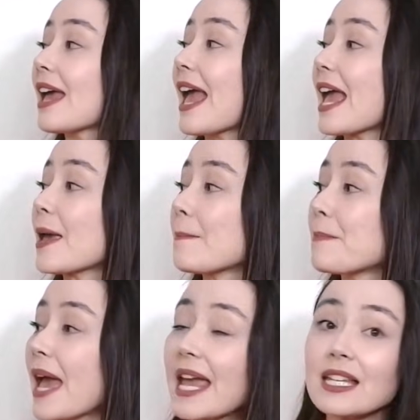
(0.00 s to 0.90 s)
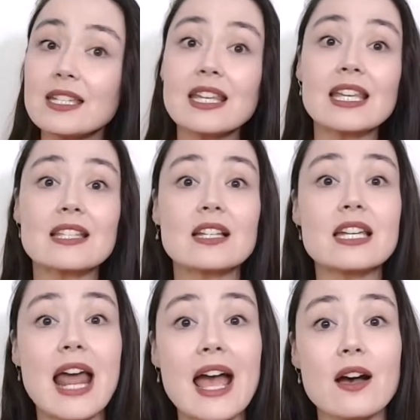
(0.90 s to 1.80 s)
A painting is a
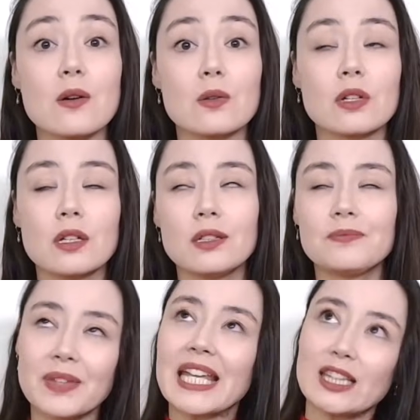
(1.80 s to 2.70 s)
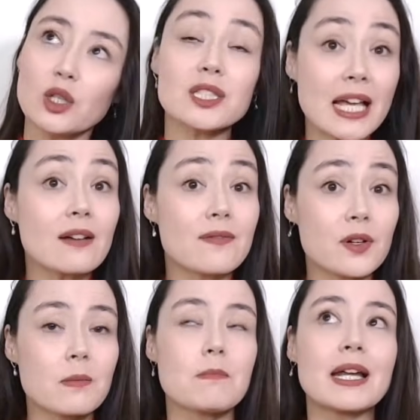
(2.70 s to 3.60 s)
noun. It looks like a
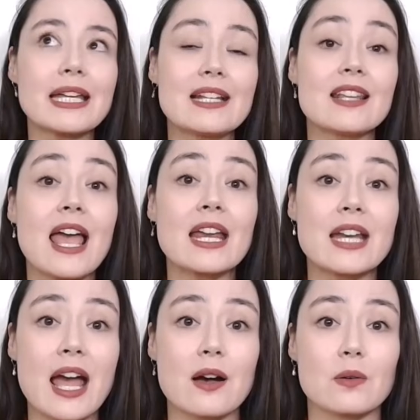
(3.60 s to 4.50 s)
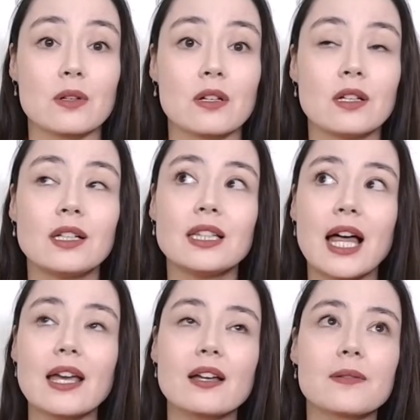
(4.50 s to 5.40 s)
verb, but it's a noun.
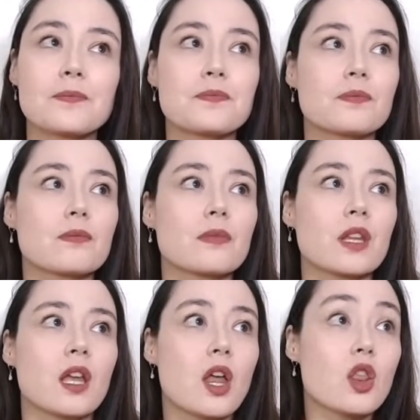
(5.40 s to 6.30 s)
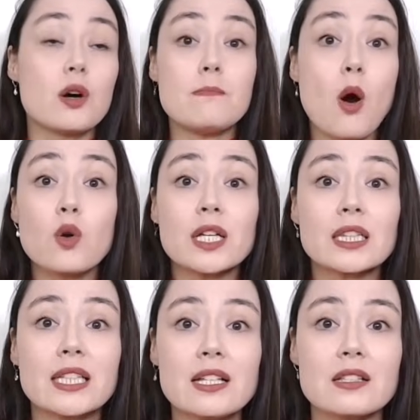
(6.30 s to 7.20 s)
Like the Mona
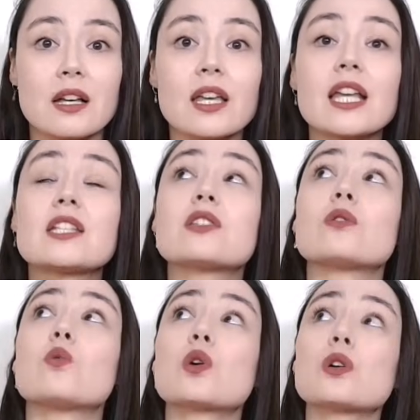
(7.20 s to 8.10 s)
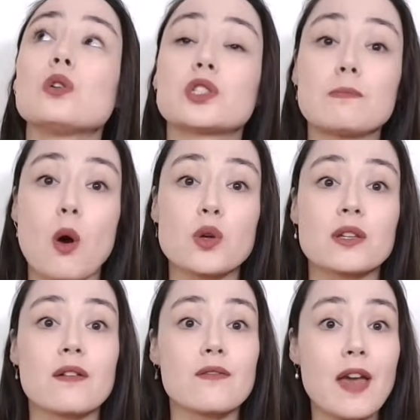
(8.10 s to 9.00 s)
Lisa is the world's most
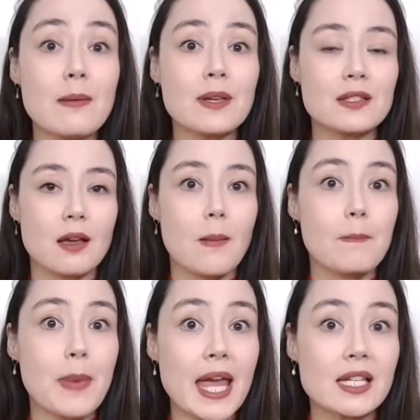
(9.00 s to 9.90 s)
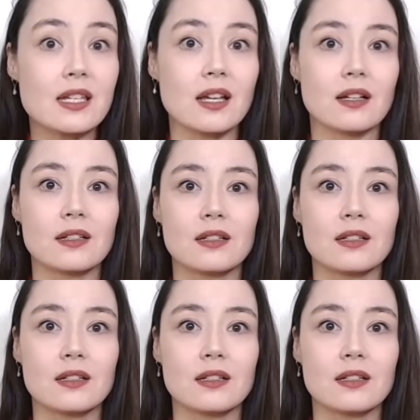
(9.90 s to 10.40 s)
famous painting.